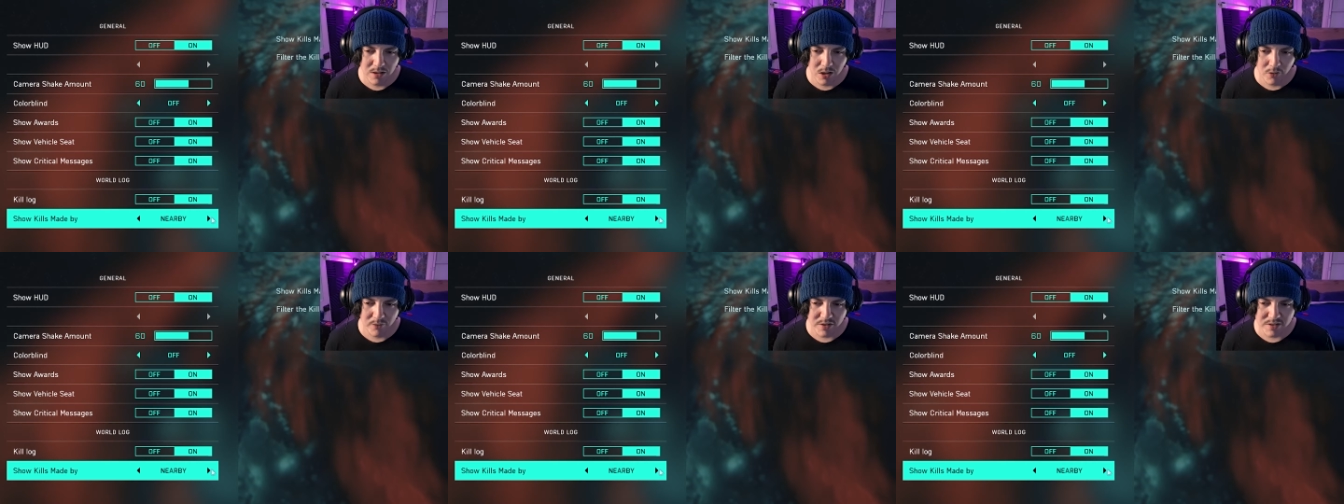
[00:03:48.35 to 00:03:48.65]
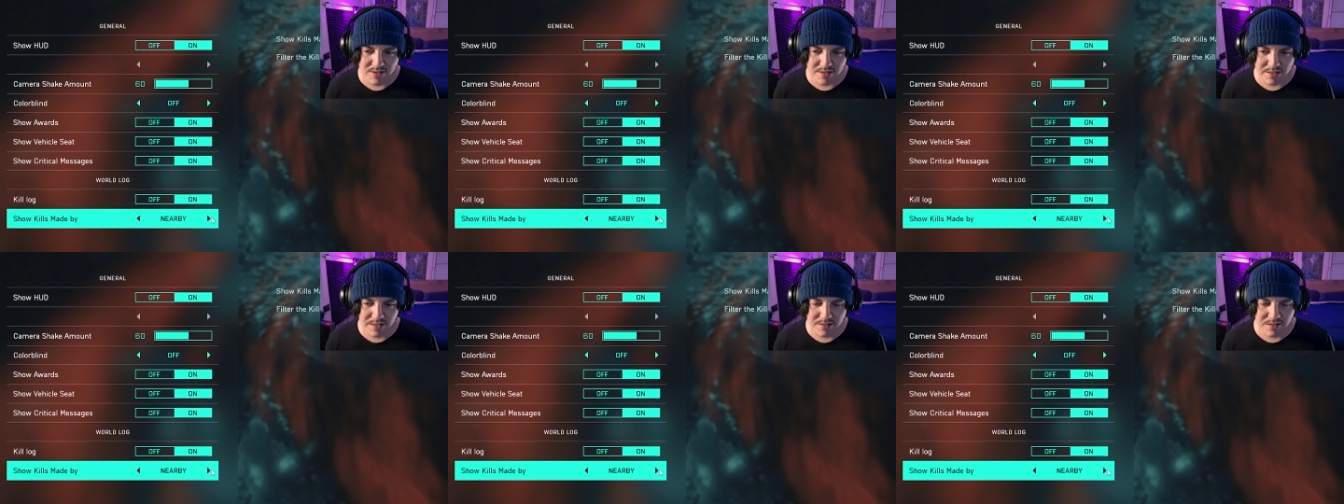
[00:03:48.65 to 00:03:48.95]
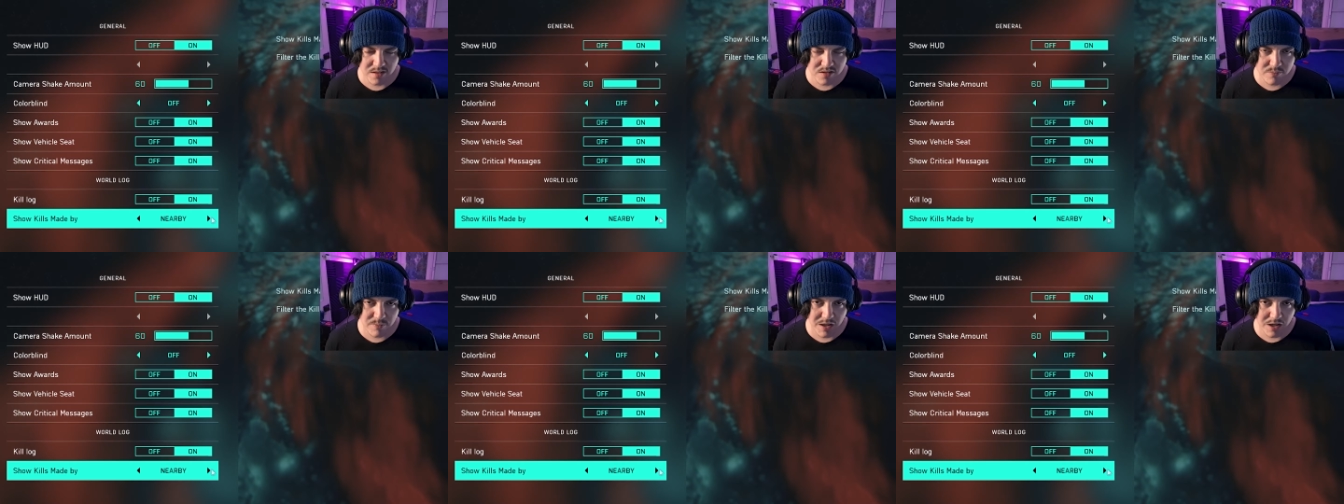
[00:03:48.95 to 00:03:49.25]
obviously
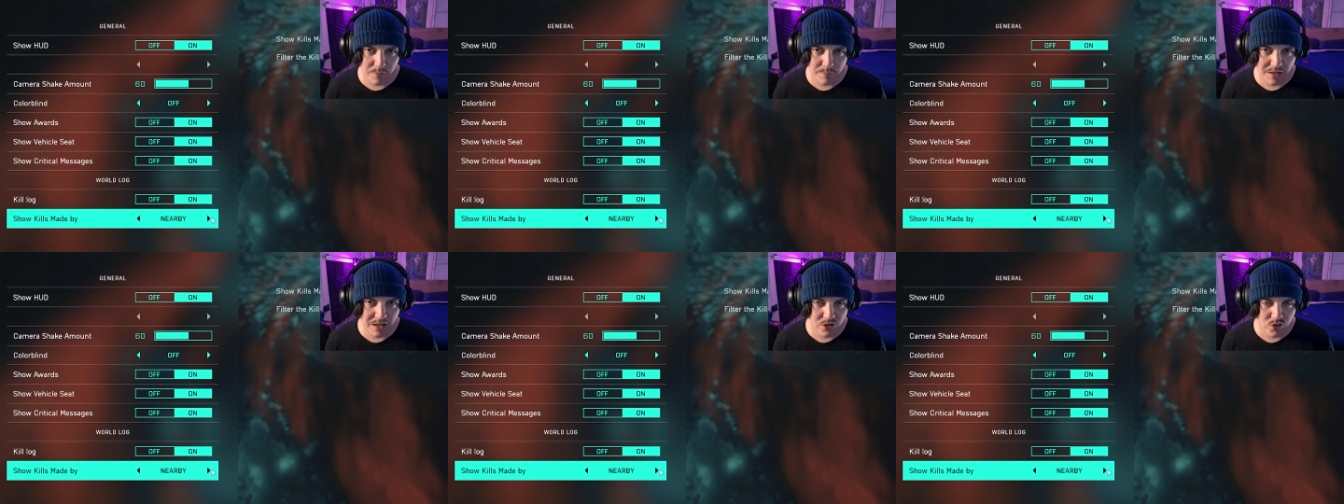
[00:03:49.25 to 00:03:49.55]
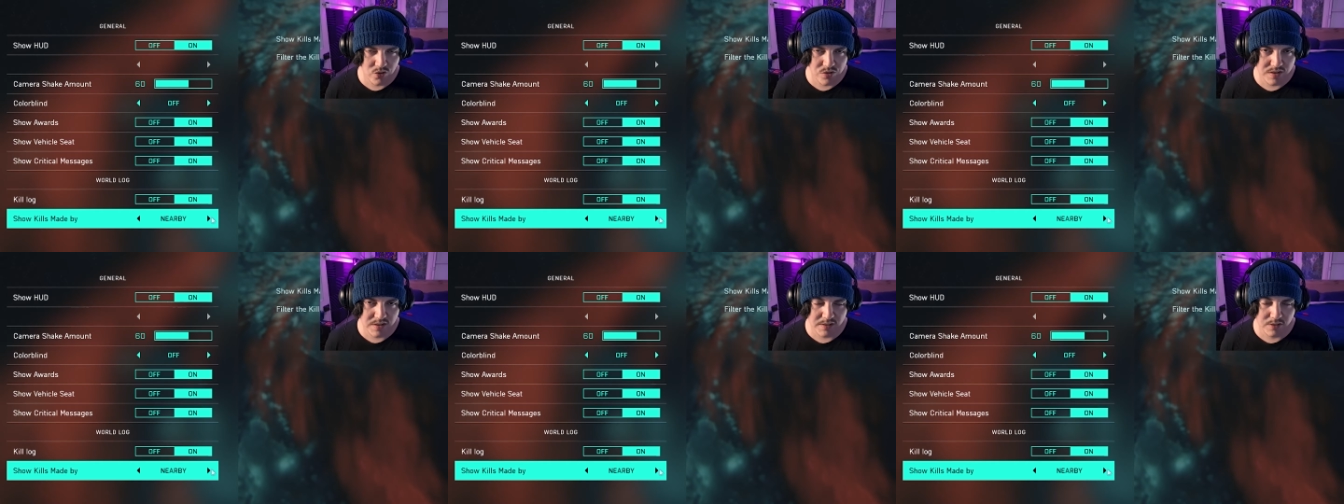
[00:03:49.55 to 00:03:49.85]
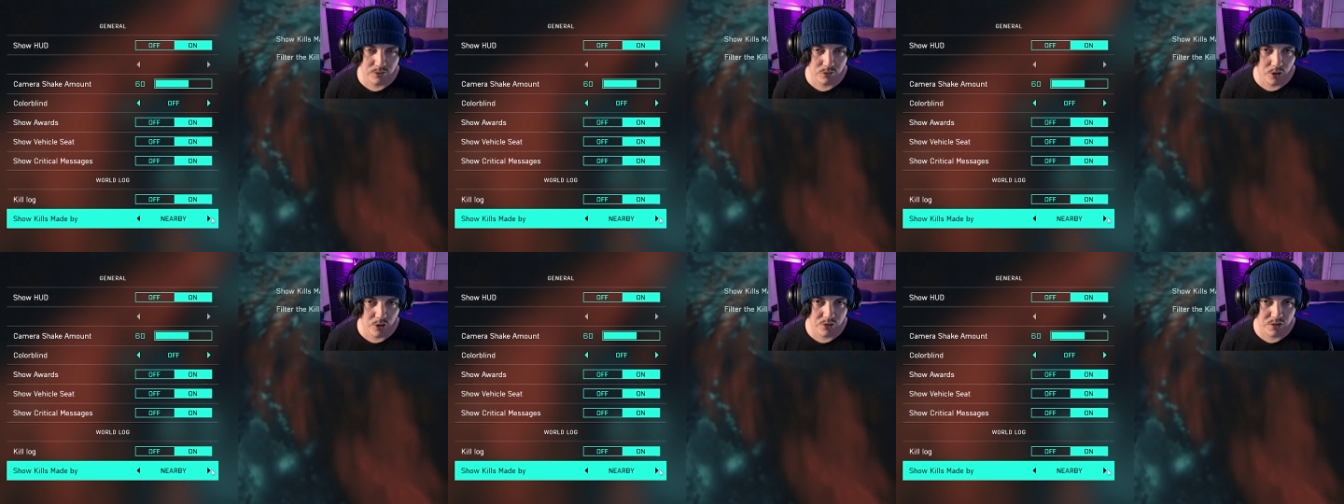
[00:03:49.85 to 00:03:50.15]
it doesn't matter about using
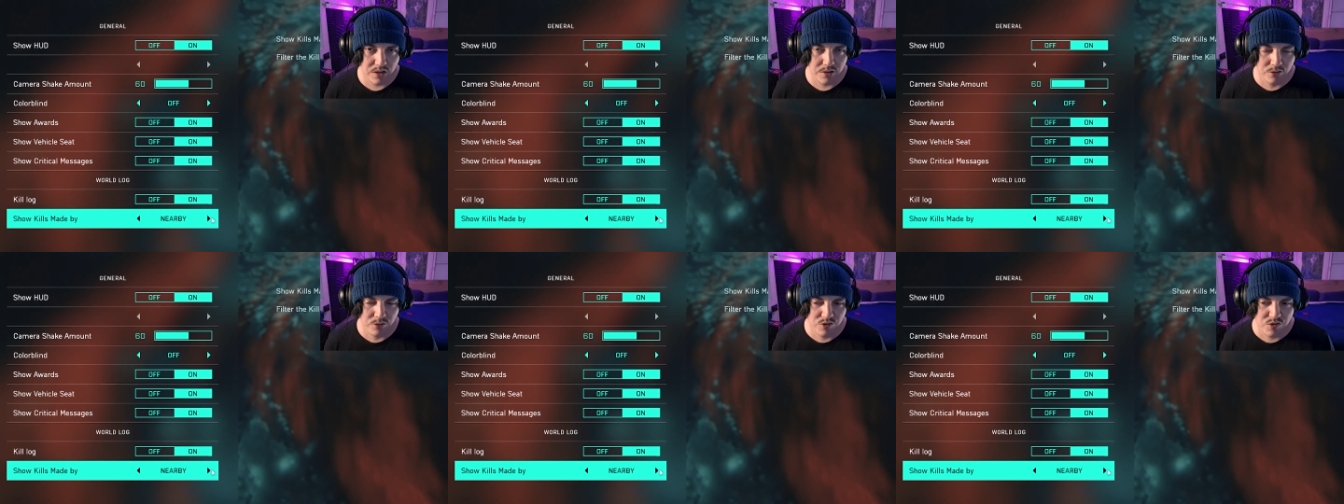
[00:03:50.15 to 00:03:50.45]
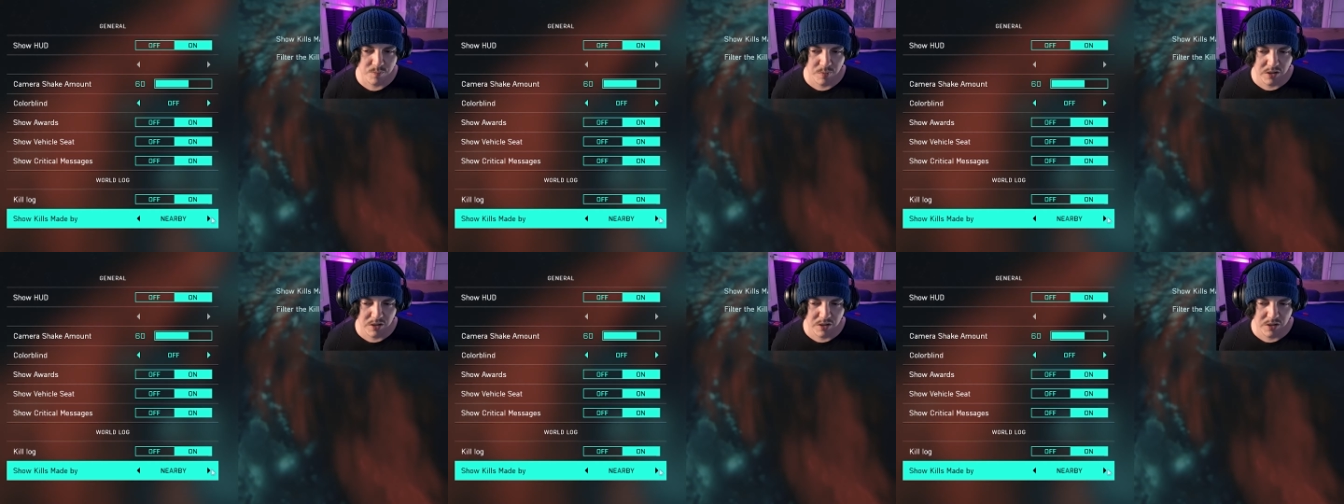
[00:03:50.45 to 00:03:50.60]
your own kills,